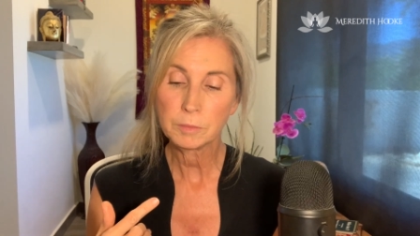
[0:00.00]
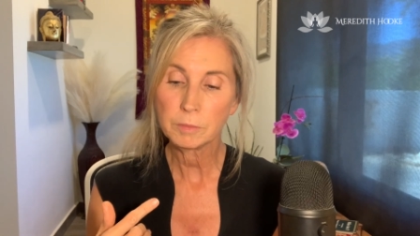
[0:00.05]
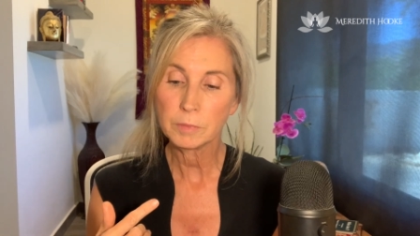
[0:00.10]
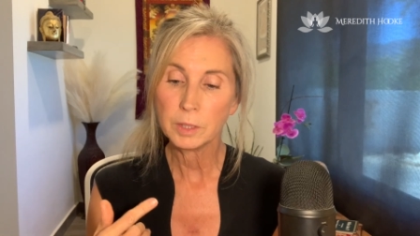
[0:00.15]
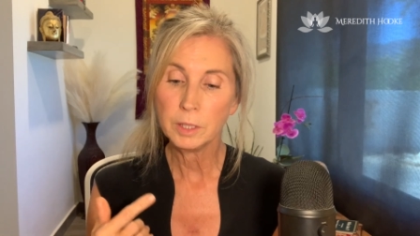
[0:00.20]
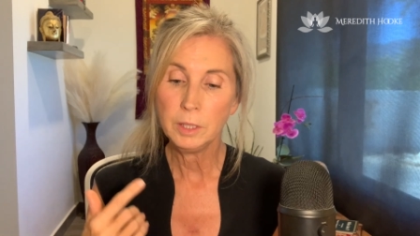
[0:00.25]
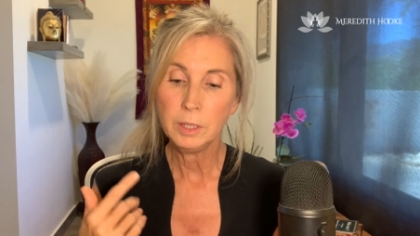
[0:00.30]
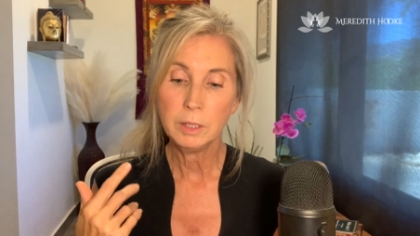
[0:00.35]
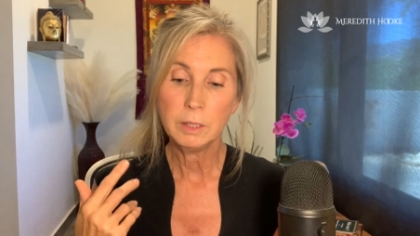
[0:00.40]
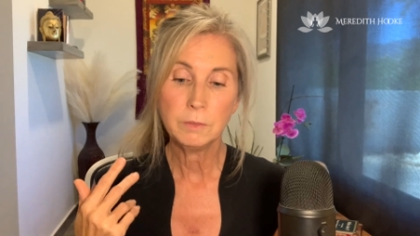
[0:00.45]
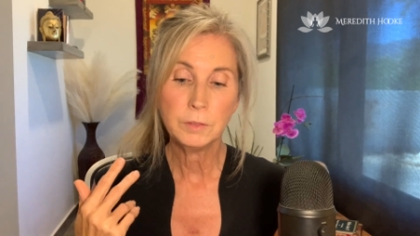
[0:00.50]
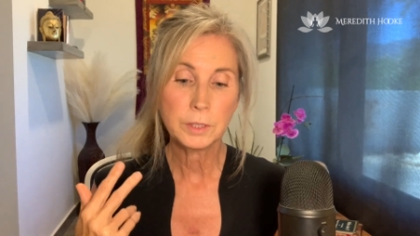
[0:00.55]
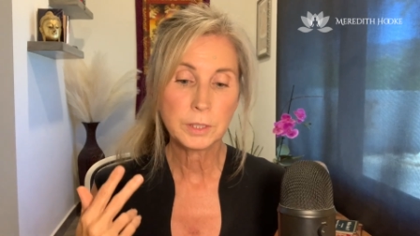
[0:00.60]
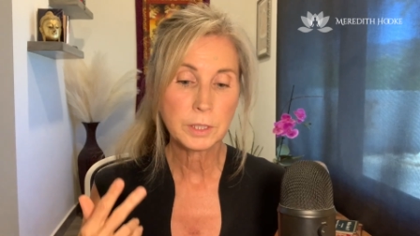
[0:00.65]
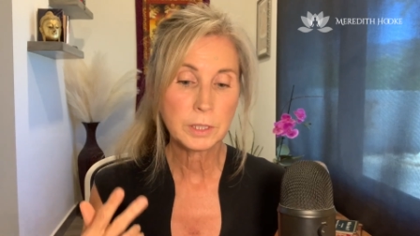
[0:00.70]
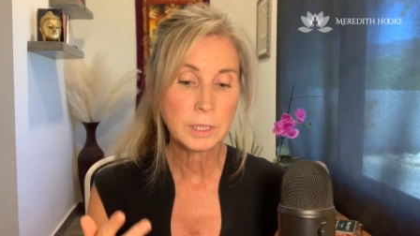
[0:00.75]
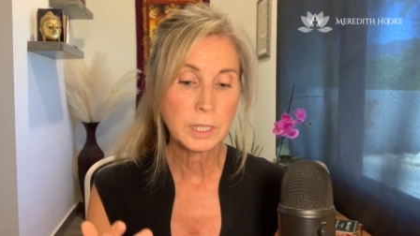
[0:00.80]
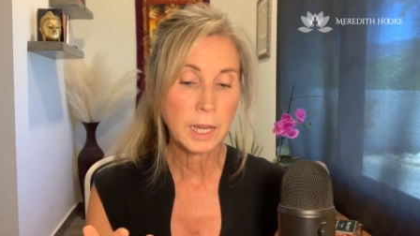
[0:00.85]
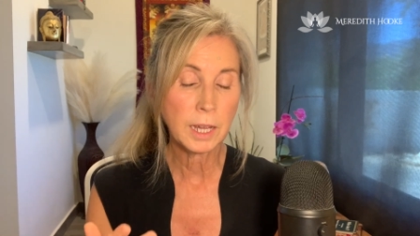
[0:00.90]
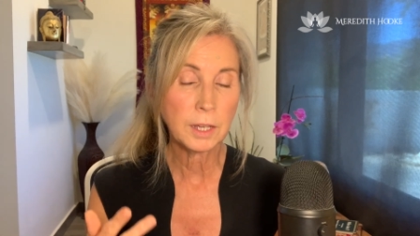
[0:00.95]
if it's
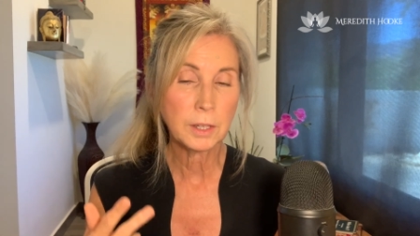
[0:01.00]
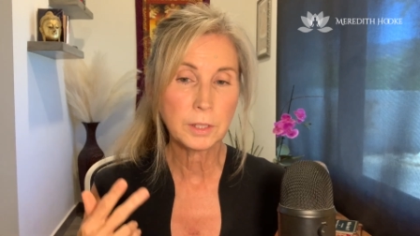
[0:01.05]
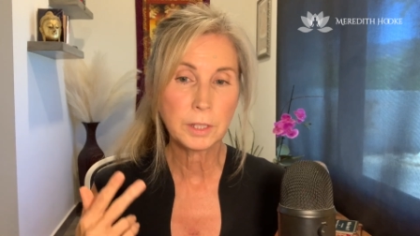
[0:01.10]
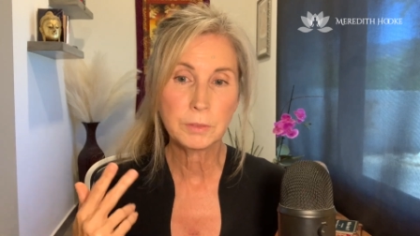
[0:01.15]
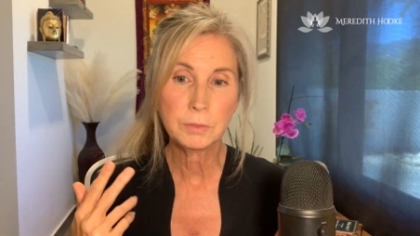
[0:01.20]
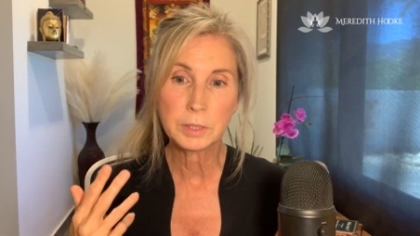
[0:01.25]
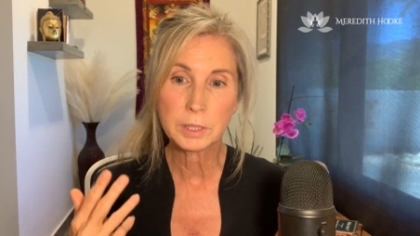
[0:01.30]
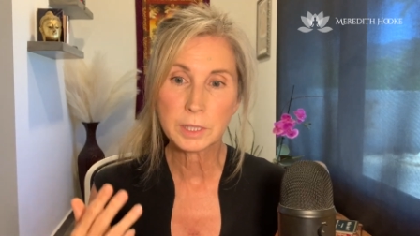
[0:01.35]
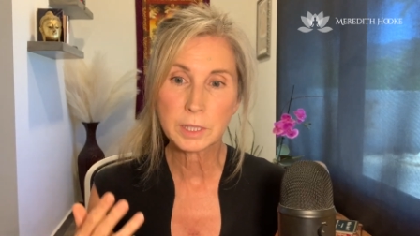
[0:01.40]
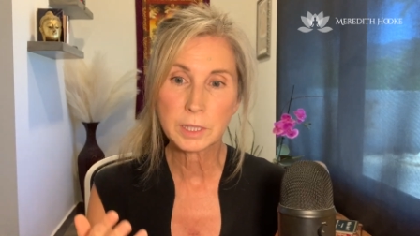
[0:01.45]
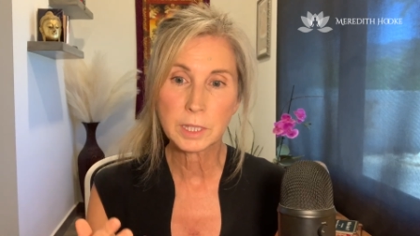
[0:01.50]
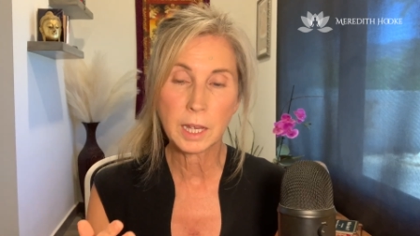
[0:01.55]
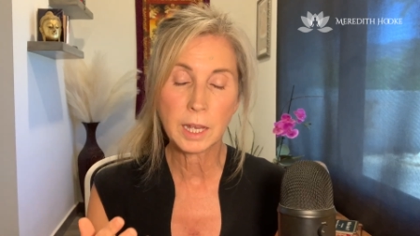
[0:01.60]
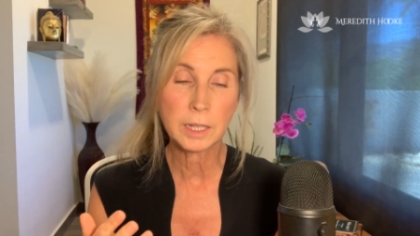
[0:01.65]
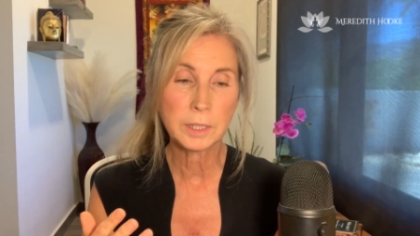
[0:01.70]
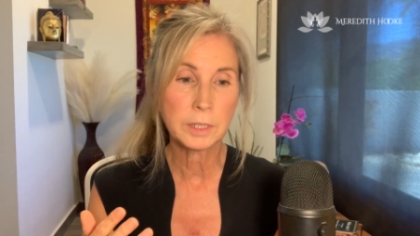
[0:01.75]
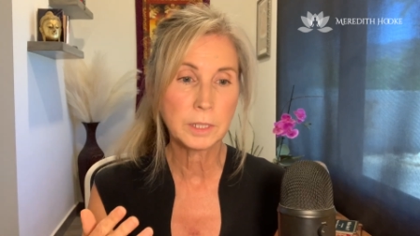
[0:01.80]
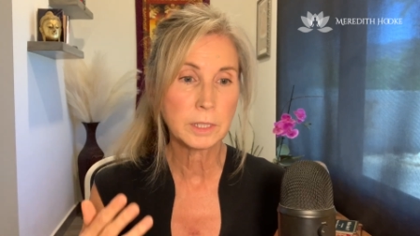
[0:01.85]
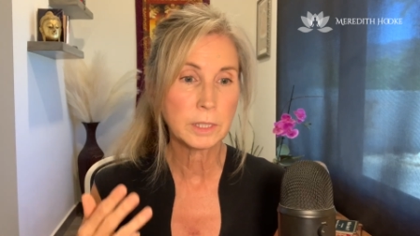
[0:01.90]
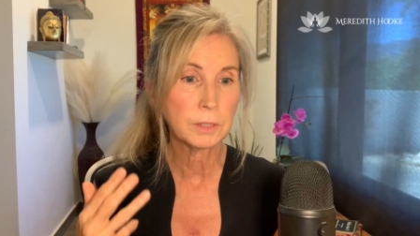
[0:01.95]
doubt, if it's
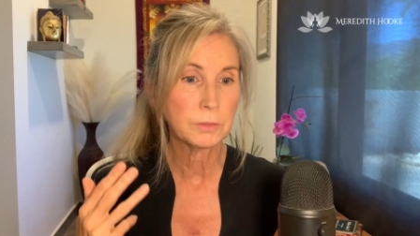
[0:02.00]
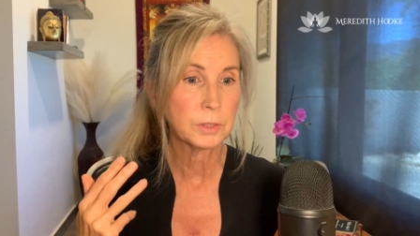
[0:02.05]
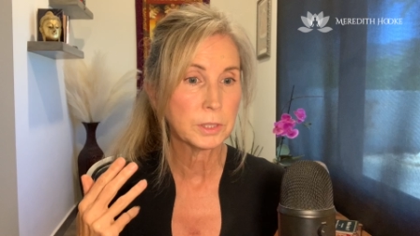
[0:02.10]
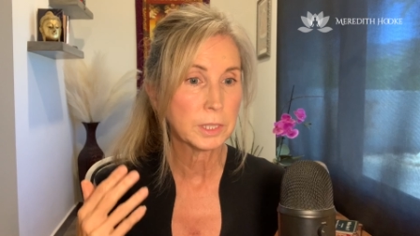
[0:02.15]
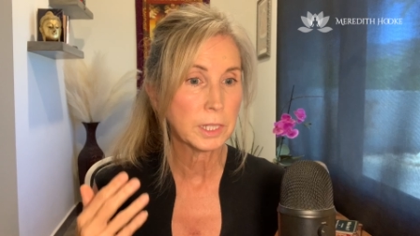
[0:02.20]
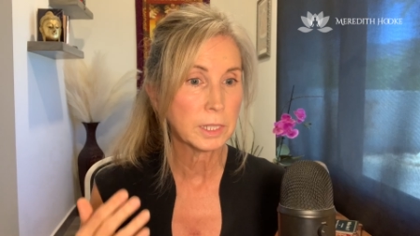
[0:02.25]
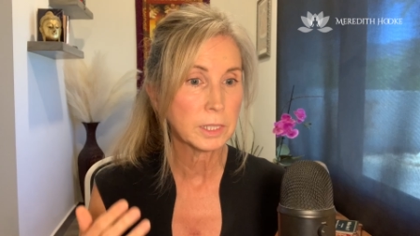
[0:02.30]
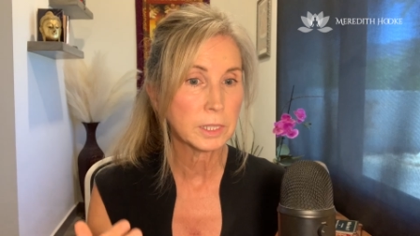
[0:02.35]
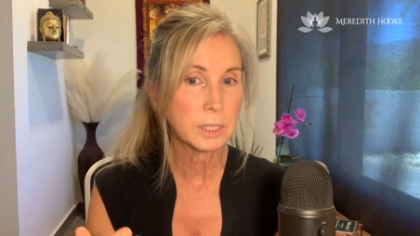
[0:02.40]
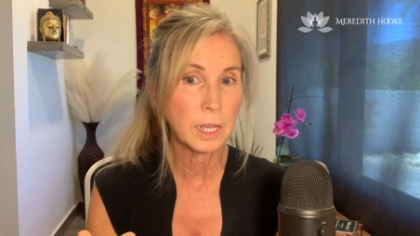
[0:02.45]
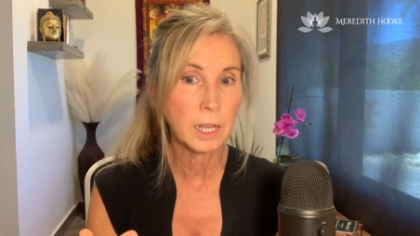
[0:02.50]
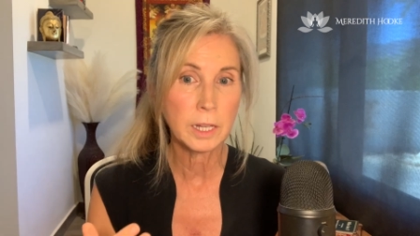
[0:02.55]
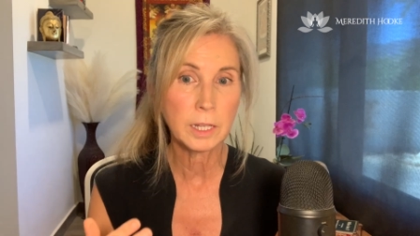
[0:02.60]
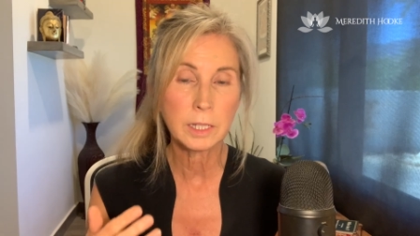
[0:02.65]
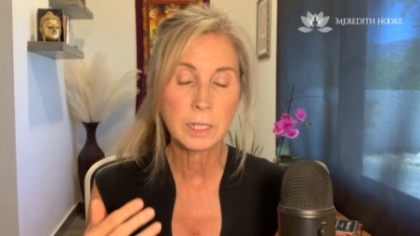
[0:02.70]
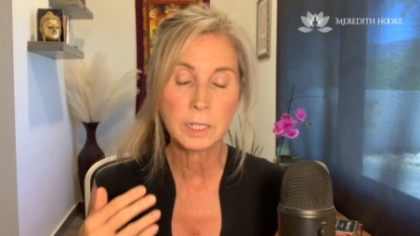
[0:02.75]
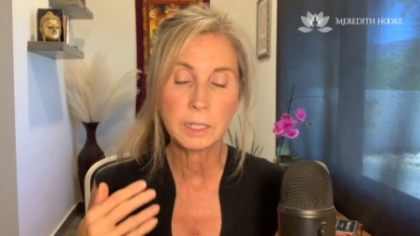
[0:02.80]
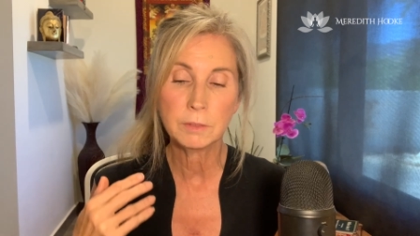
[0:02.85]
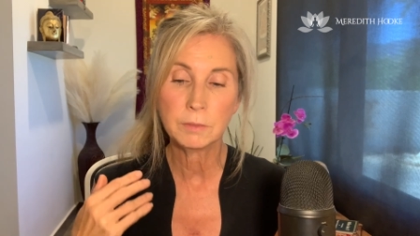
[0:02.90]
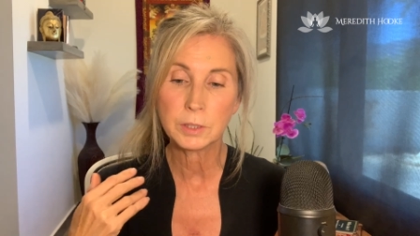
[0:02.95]
sadness, if it's
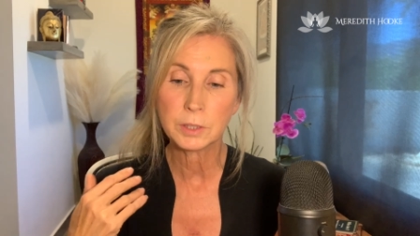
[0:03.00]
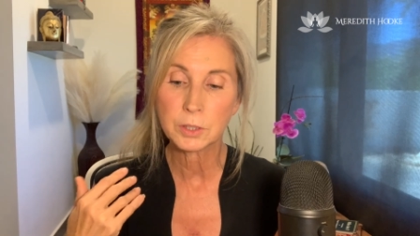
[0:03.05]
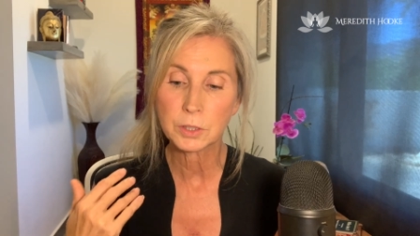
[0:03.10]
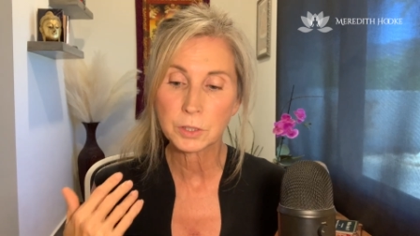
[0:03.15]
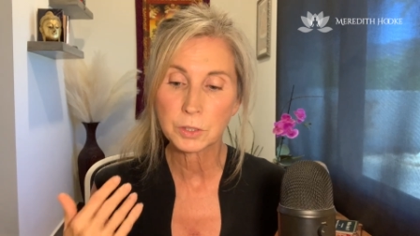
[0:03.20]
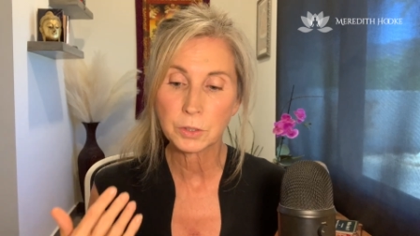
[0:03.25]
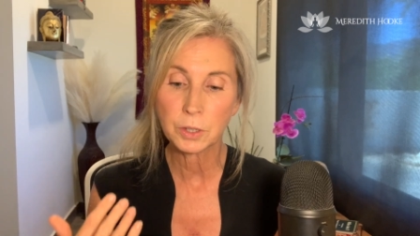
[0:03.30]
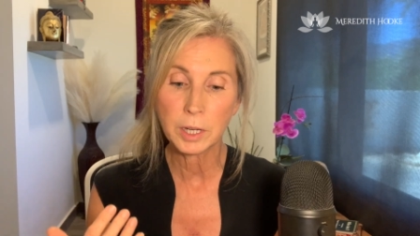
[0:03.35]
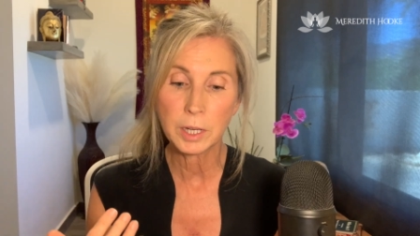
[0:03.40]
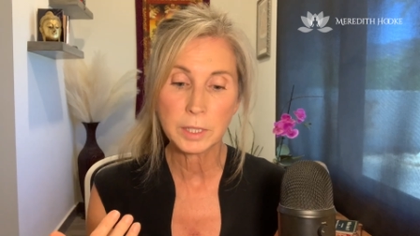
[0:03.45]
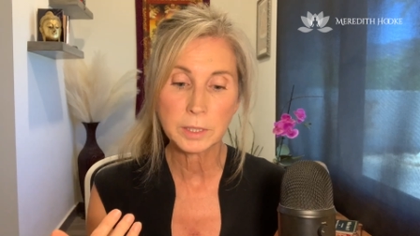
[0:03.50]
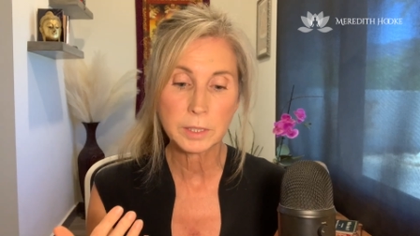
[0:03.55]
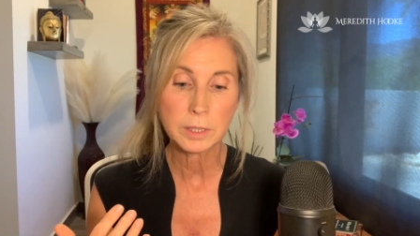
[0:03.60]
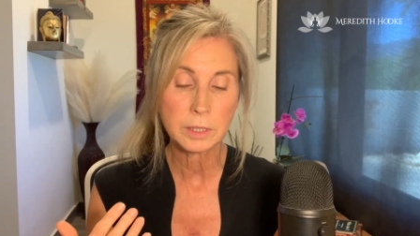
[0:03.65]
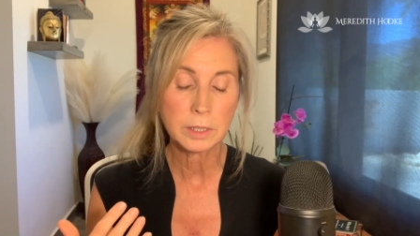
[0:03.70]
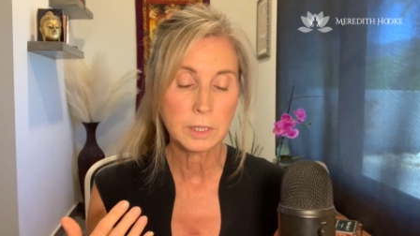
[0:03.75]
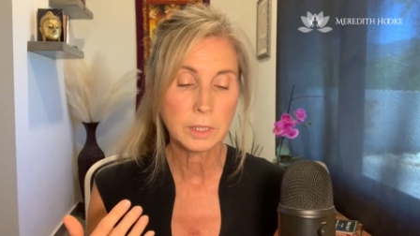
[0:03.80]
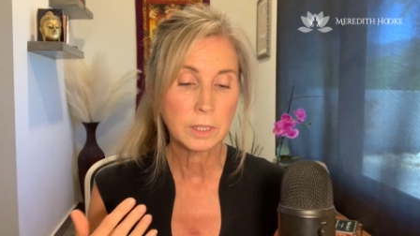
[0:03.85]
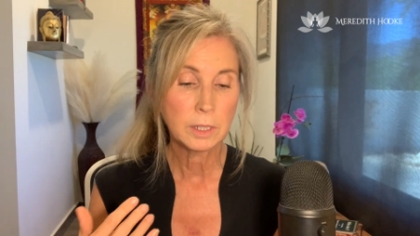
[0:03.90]
anxiety, if it's stress,